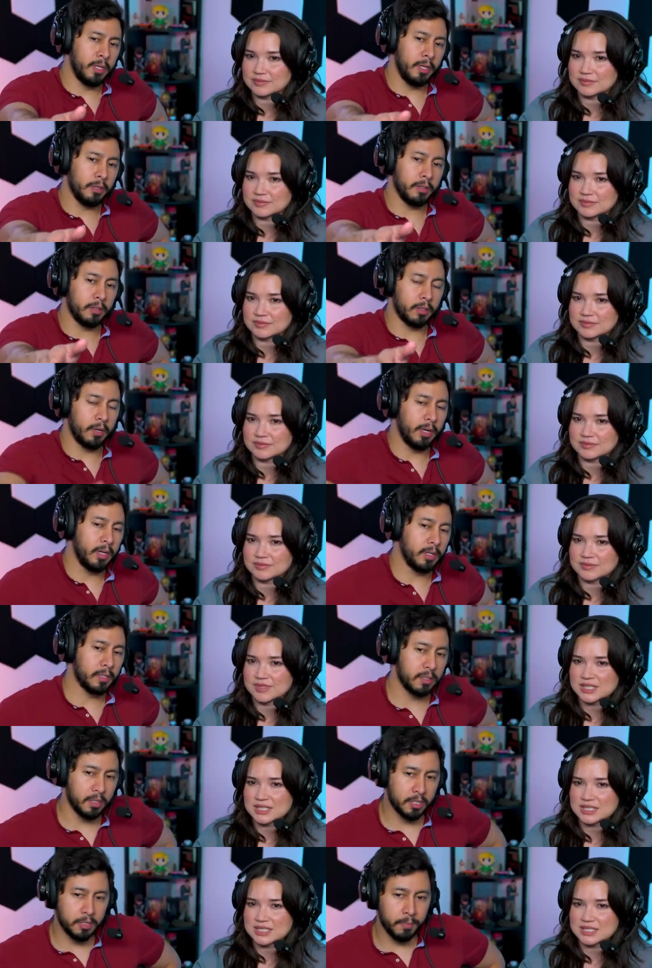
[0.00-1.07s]
Speaker 1: here in the
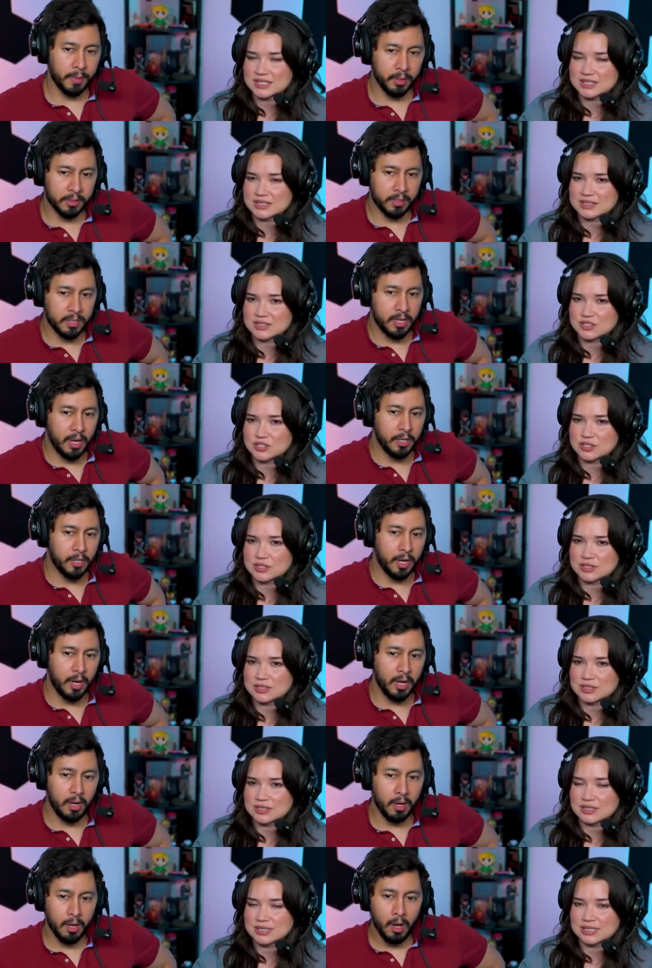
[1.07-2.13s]
credits. It's spelled C H
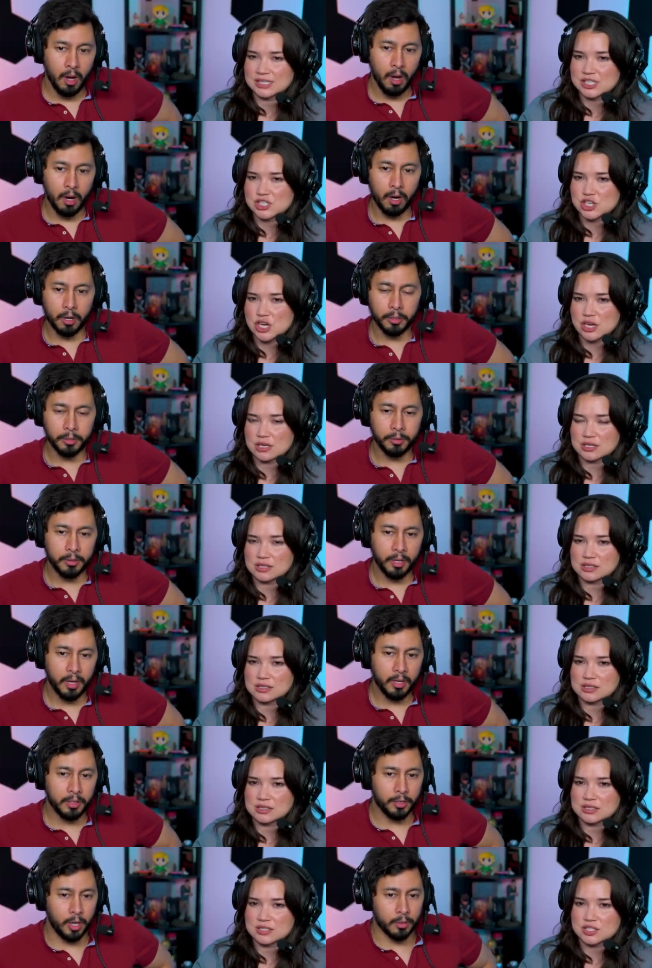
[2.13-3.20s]
A R U
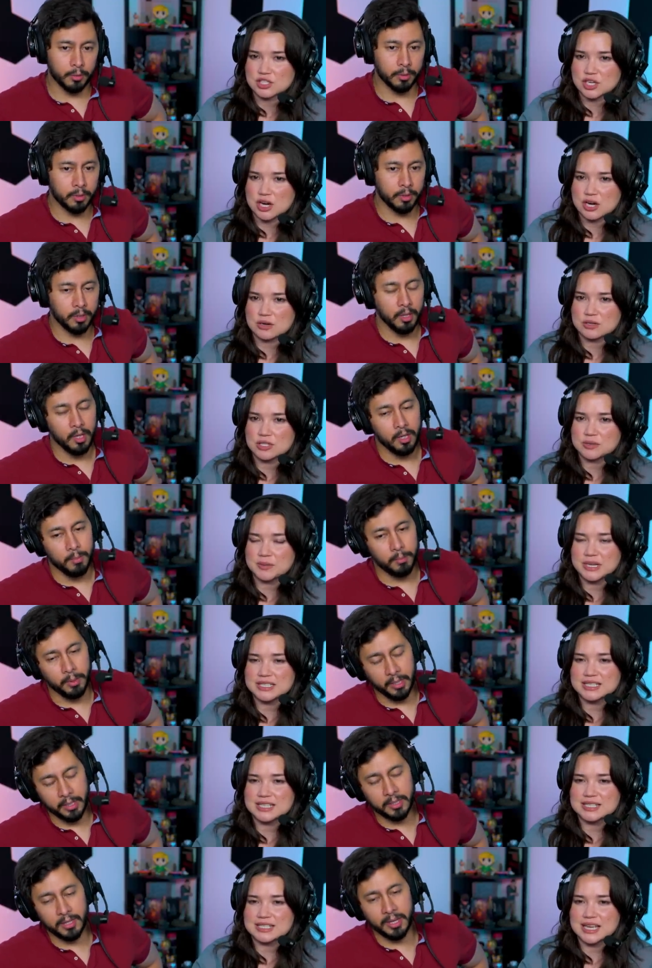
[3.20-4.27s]
K, Charuk. but,
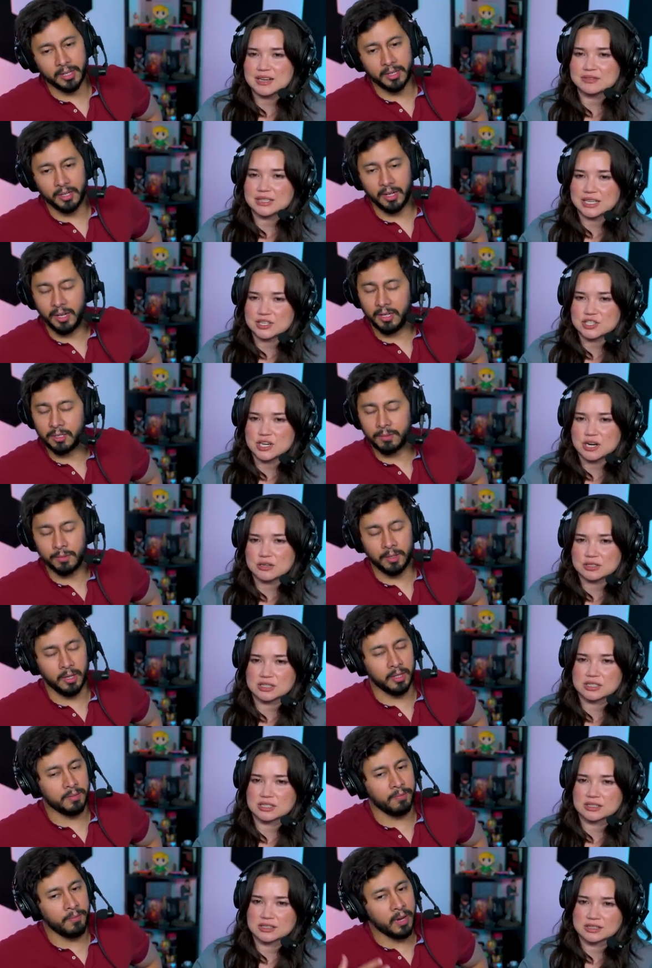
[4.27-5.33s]
but it it's like, sound like it's, Shahrukh.
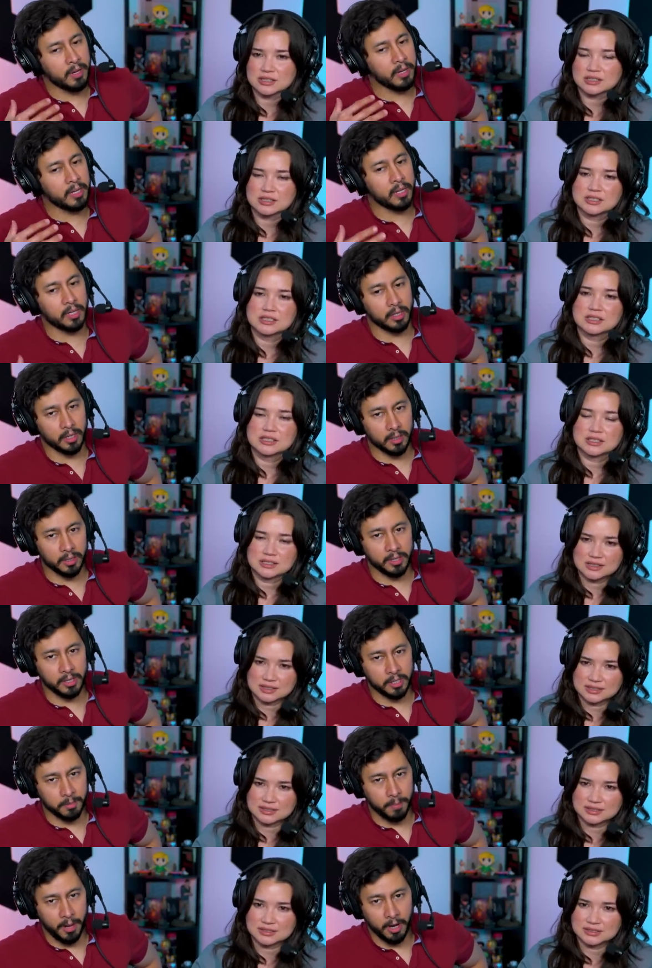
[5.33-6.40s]
It's very clearly
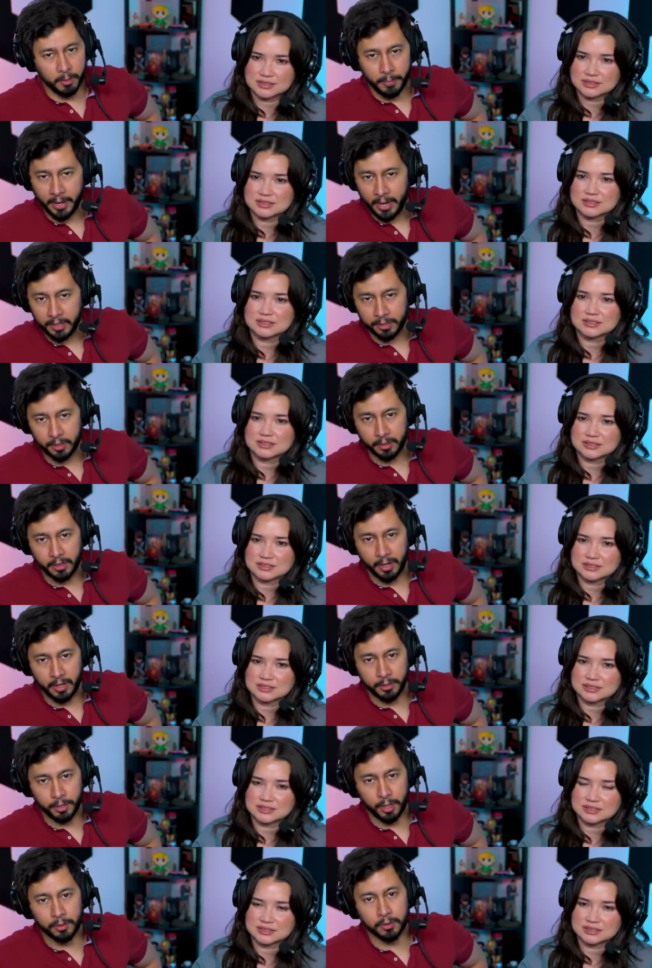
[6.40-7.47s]
inspired by SRK,
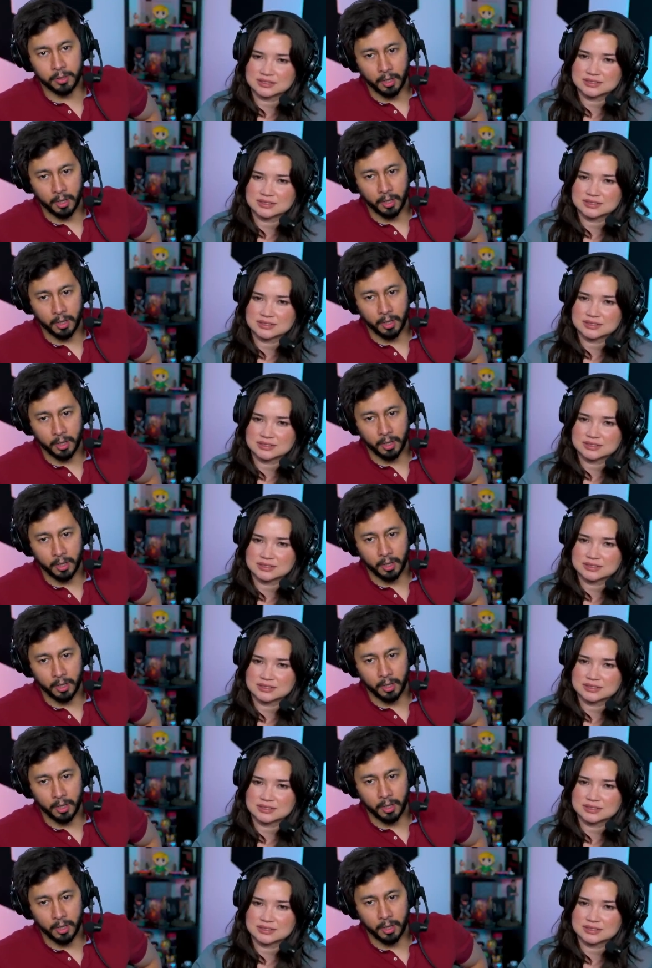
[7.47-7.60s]
Shah Rukh